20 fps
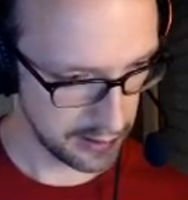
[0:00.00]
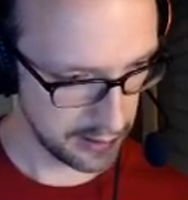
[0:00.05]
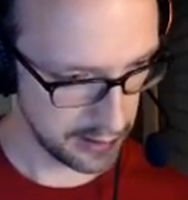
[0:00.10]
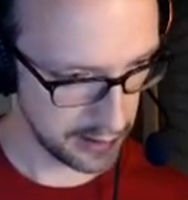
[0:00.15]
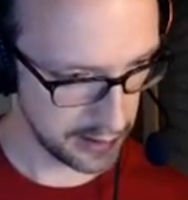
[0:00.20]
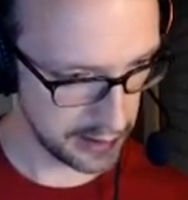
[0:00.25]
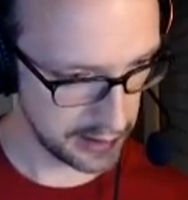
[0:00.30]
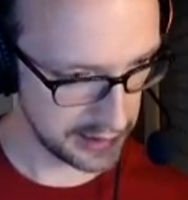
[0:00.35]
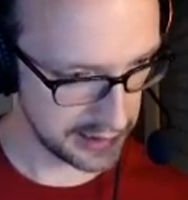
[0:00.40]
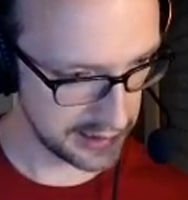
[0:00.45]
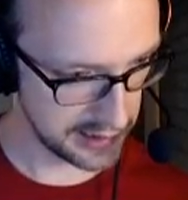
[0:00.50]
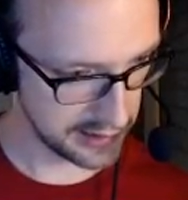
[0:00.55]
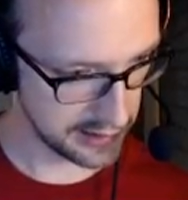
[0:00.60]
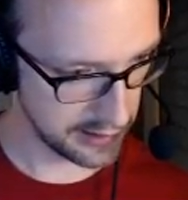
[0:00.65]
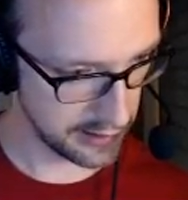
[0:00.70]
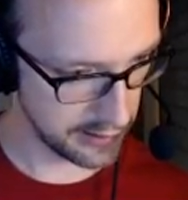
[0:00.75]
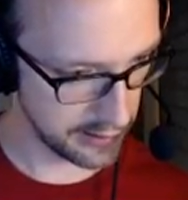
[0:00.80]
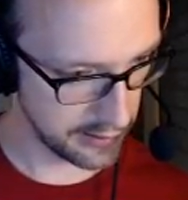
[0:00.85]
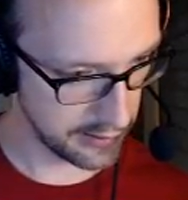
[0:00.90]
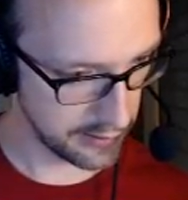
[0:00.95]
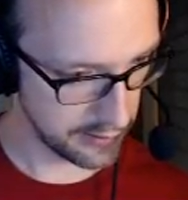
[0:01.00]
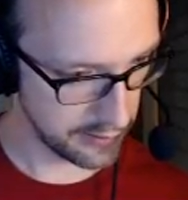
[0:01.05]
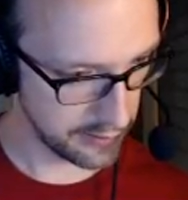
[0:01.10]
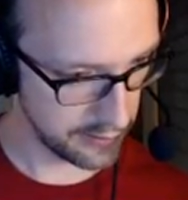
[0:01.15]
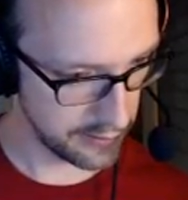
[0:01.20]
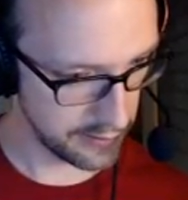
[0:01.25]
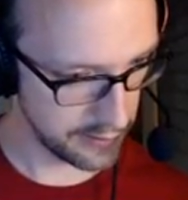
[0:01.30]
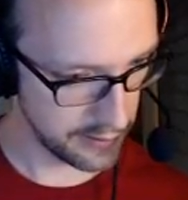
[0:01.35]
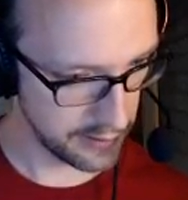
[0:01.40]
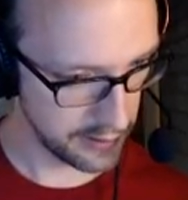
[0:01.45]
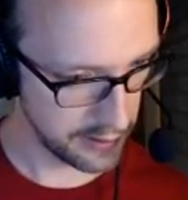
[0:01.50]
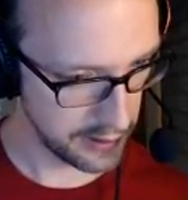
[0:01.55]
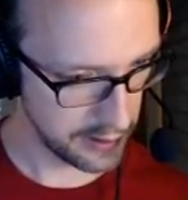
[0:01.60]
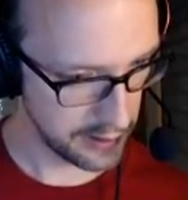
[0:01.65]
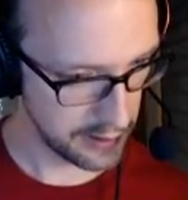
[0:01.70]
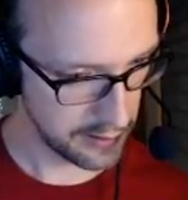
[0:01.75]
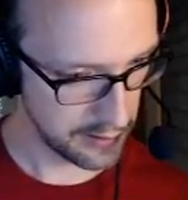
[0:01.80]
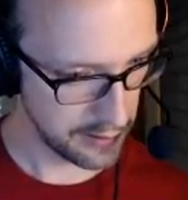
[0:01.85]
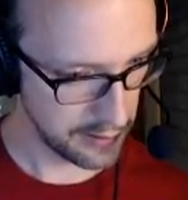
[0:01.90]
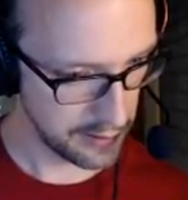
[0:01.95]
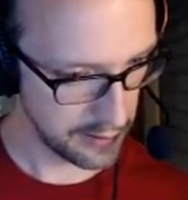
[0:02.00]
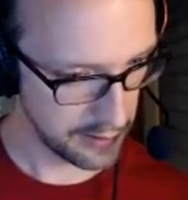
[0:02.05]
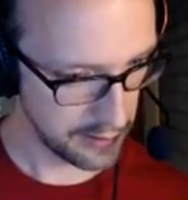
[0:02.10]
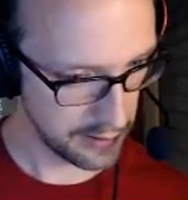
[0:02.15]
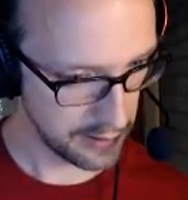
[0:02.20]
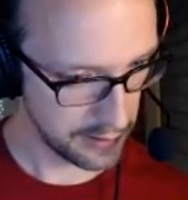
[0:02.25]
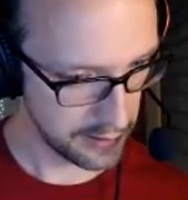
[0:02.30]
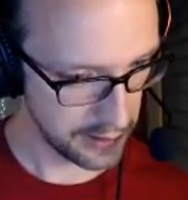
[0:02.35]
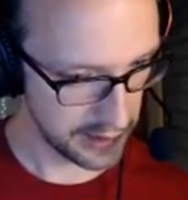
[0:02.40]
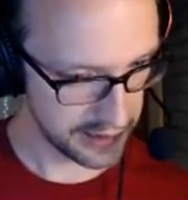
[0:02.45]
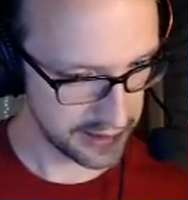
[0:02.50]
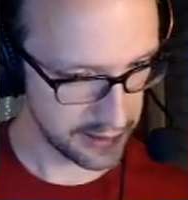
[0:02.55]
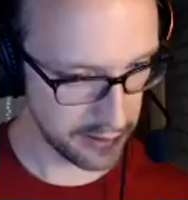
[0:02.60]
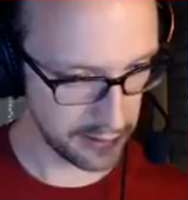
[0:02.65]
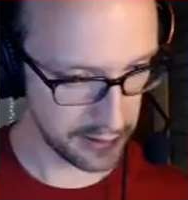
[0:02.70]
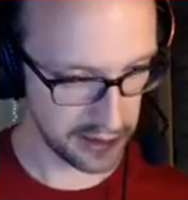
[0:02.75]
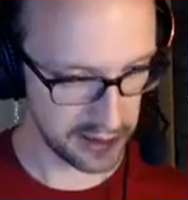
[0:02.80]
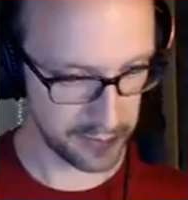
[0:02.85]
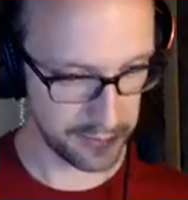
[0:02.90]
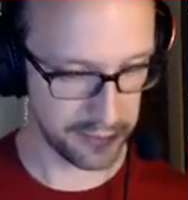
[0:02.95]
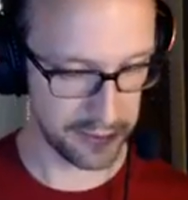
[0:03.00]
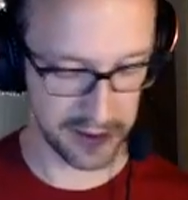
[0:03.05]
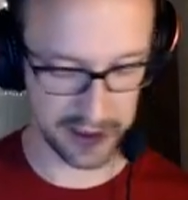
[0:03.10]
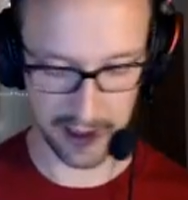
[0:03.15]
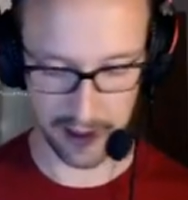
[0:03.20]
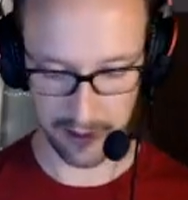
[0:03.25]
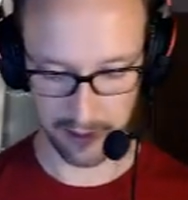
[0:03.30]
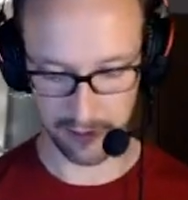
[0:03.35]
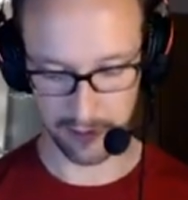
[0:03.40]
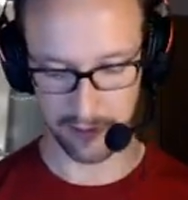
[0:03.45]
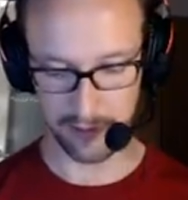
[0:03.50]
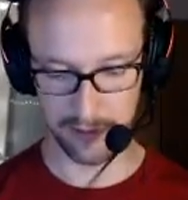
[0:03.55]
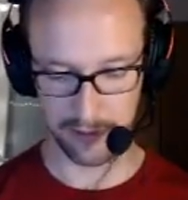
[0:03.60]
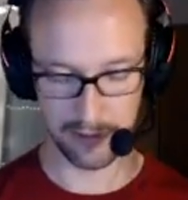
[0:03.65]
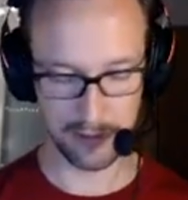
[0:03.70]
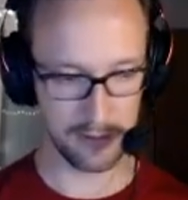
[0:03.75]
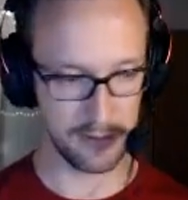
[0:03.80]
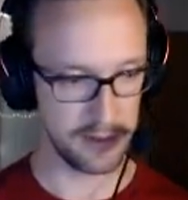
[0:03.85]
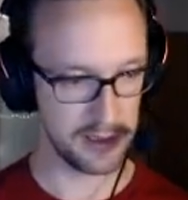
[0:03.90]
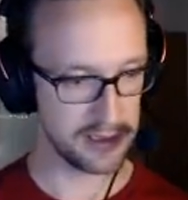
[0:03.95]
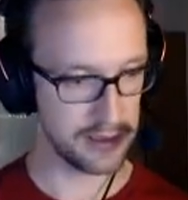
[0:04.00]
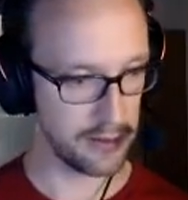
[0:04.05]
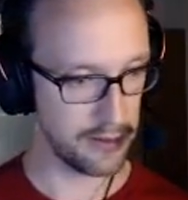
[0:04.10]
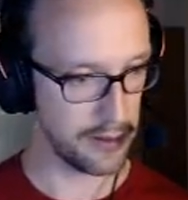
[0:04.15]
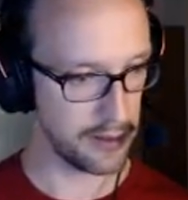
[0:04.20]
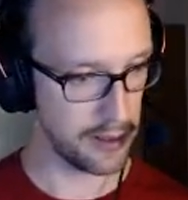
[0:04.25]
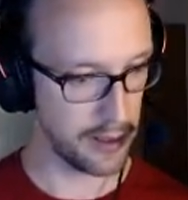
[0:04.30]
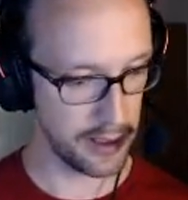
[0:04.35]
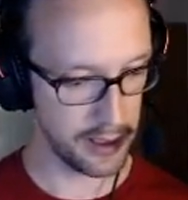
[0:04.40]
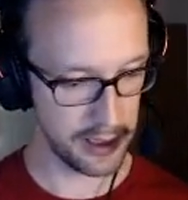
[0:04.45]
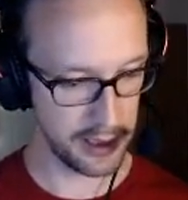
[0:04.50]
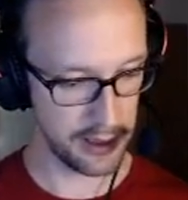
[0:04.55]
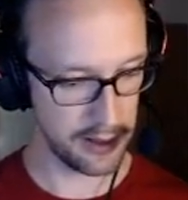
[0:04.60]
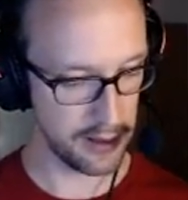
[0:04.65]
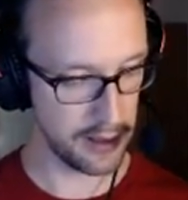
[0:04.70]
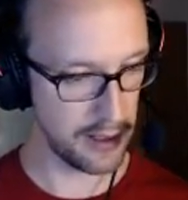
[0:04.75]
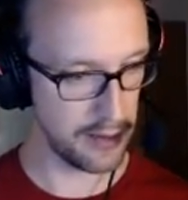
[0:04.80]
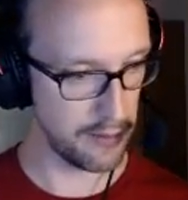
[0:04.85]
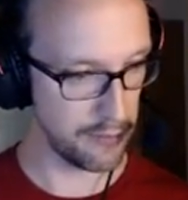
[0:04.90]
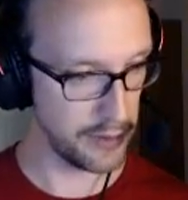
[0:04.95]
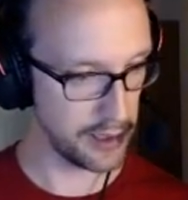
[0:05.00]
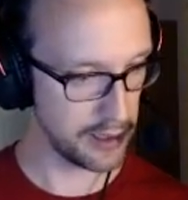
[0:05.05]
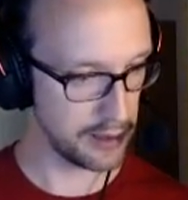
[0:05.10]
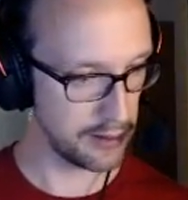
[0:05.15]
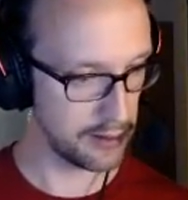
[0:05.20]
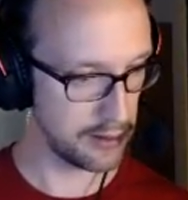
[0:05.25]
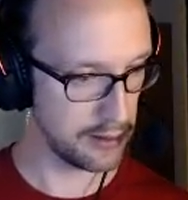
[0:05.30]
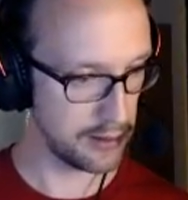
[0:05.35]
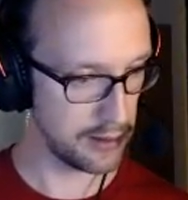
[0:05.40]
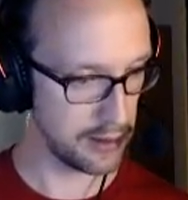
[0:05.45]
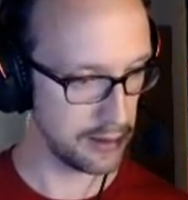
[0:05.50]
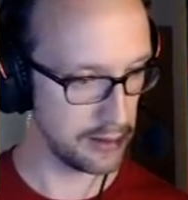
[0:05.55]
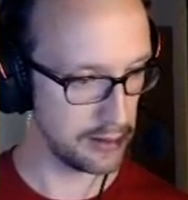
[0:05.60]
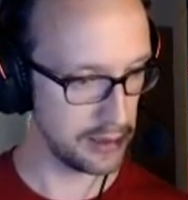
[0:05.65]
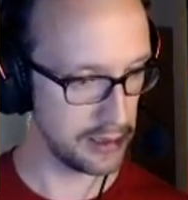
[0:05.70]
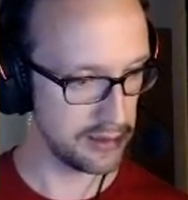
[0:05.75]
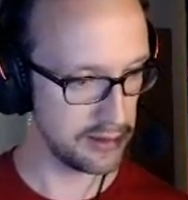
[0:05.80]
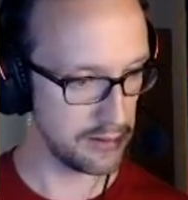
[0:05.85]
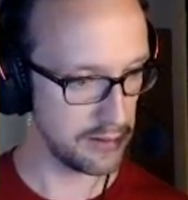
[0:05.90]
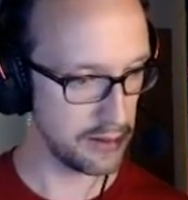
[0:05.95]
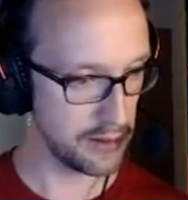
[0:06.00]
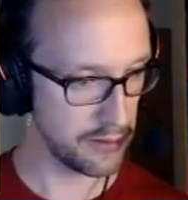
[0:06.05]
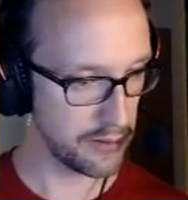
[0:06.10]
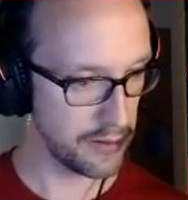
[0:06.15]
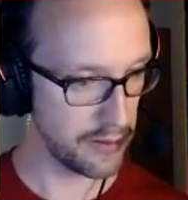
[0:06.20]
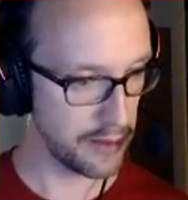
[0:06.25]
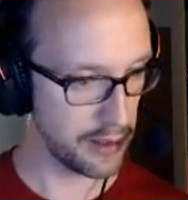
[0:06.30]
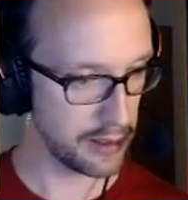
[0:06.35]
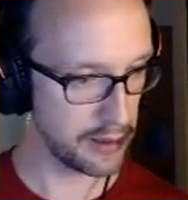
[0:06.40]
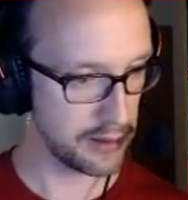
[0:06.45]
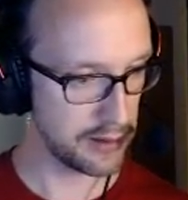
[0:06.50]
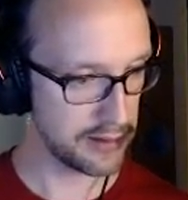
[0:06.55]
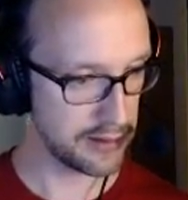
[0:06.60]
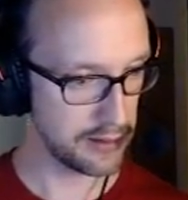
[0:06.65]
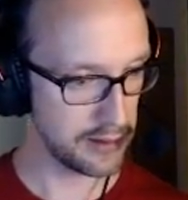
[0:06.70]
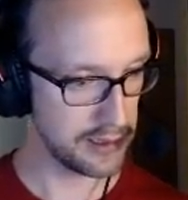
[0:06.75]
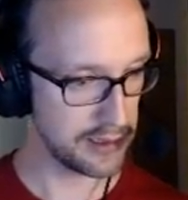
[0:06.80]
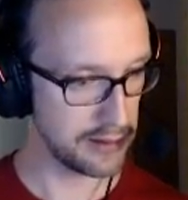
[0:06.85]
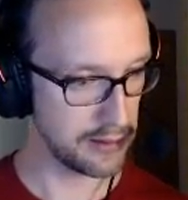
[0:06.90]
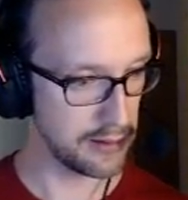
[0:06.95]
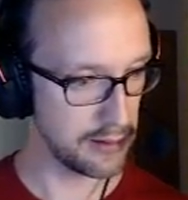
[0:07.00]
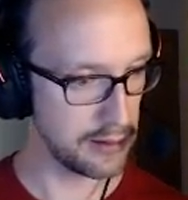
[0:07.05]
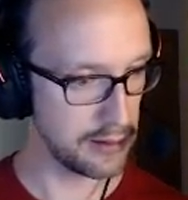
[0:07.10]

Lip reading: let's go at least print out what's going on here, and then we can at least do the other thing. So let's